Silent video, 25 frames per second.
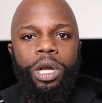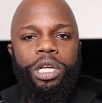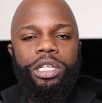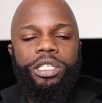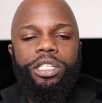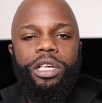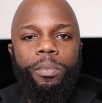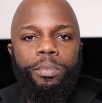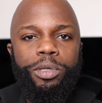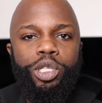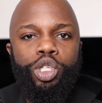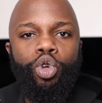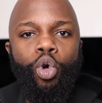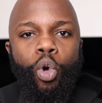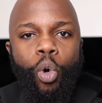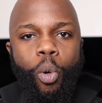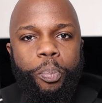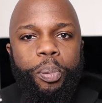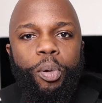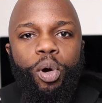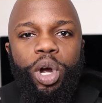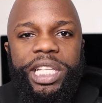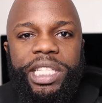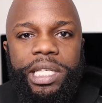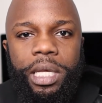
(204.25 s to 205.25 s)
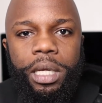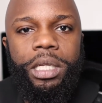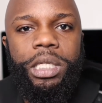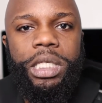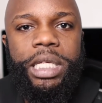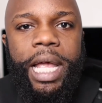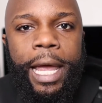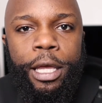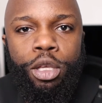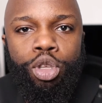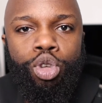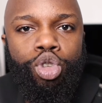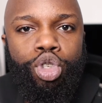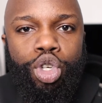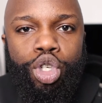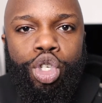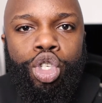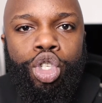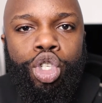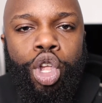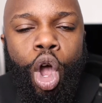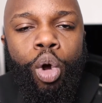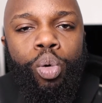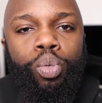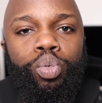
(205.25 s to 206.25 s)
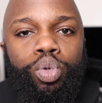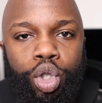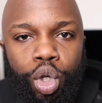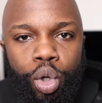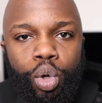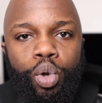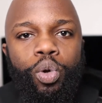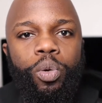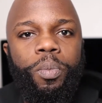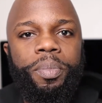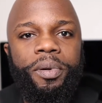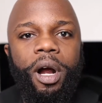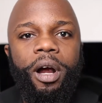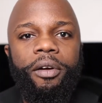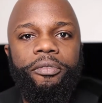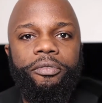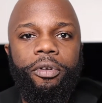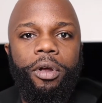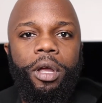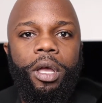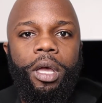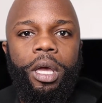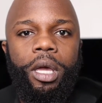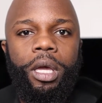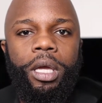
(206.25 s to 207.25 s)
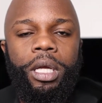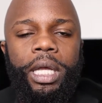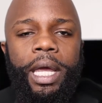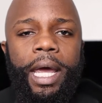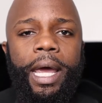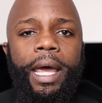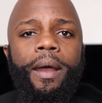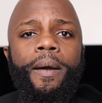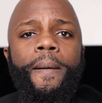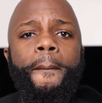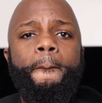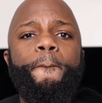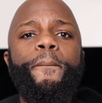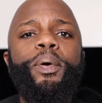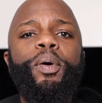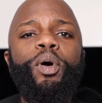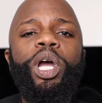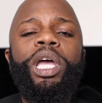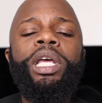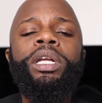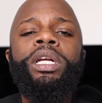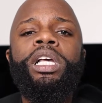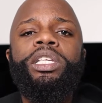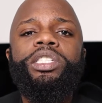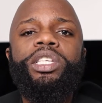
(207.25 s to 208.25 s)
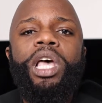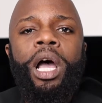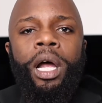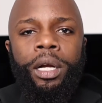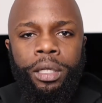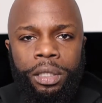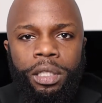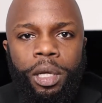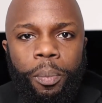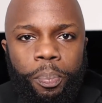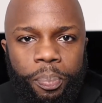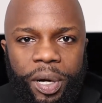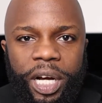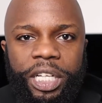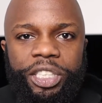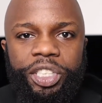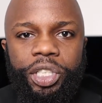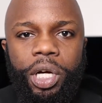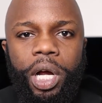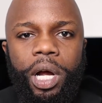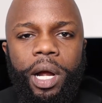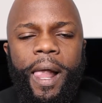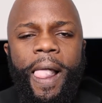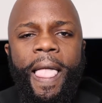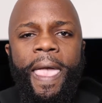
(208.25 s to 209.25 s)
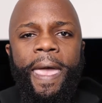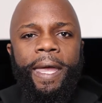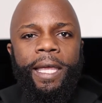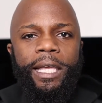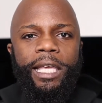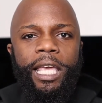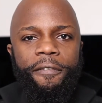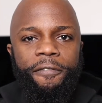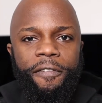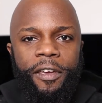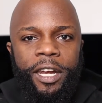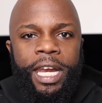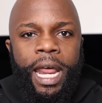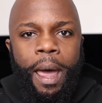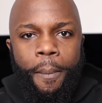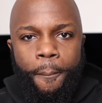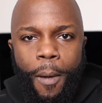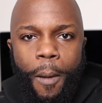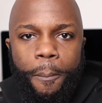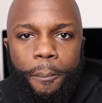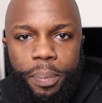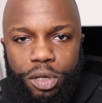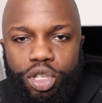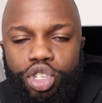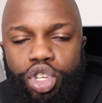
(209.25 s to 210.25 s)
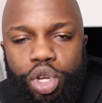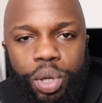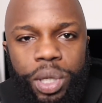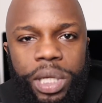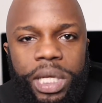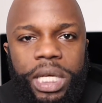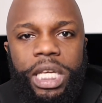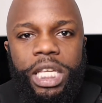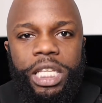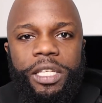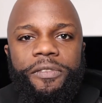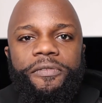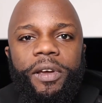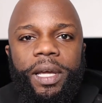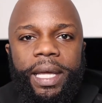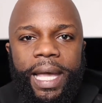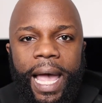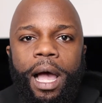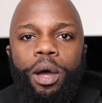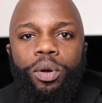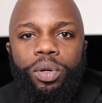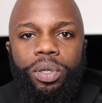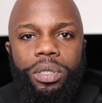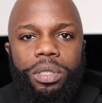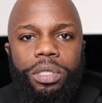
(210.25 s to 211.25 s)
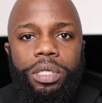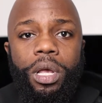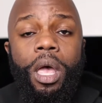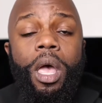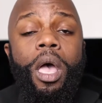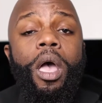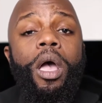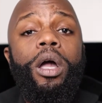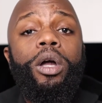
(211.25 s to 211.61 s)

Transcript: Some schoolboy things that you just don't do, bruv. Yeah? Putting us under pressure, giving them opportunities for counters.